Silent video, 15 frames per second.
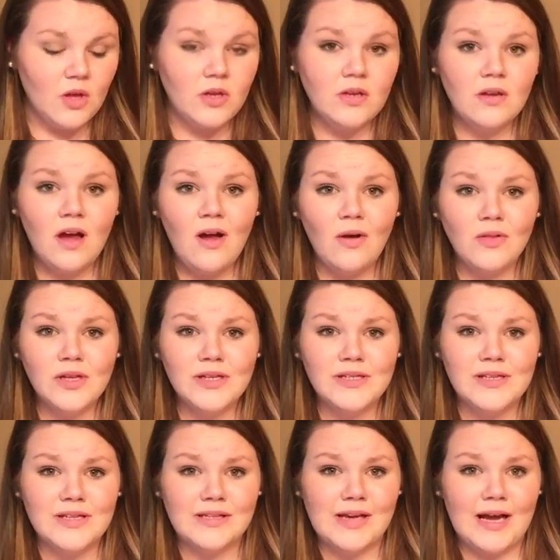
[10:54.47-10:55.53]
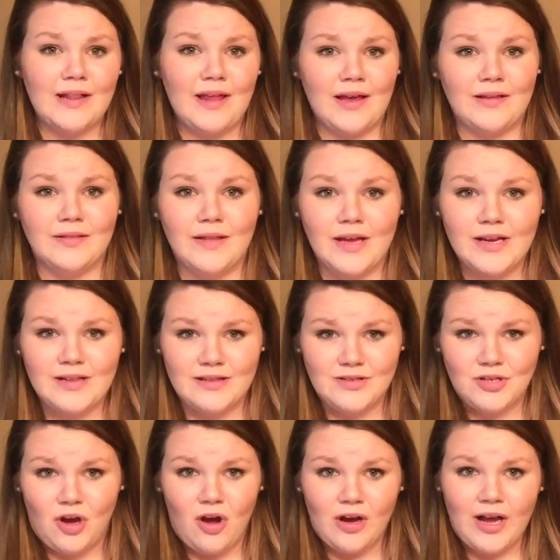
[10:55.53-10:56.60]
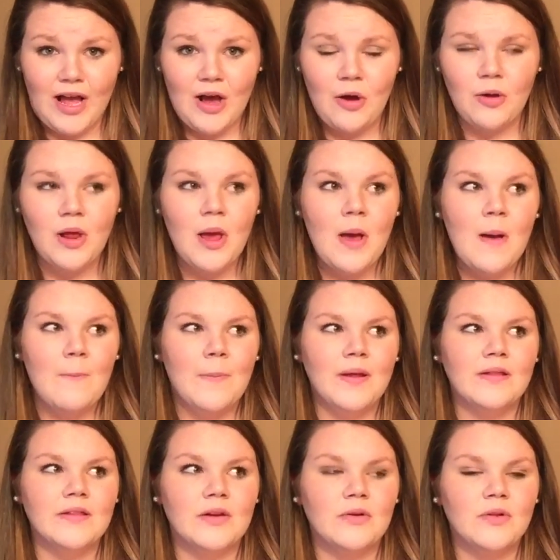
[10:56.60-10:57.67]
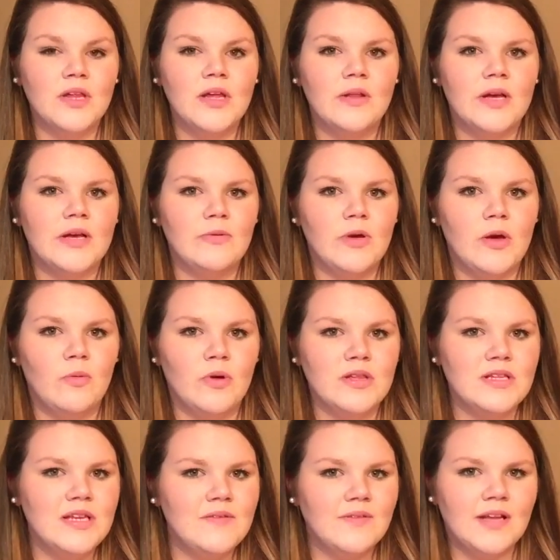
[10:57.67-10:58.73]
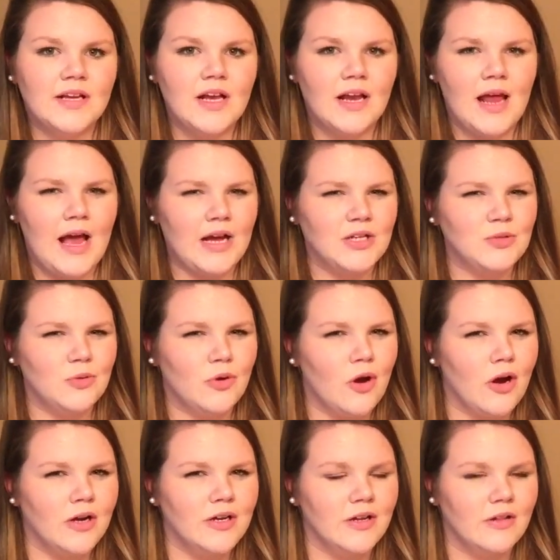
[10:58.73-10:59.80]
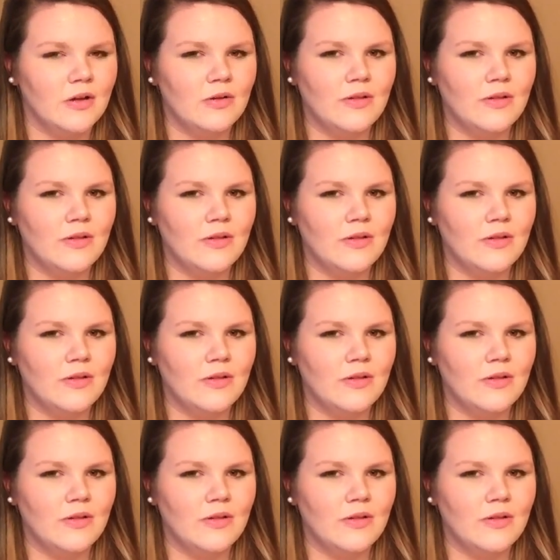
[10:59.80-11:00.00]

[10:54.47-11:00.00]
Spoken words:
not only did this guy like let his dog out, but literally, like, it wasn't even like an actual car dealer.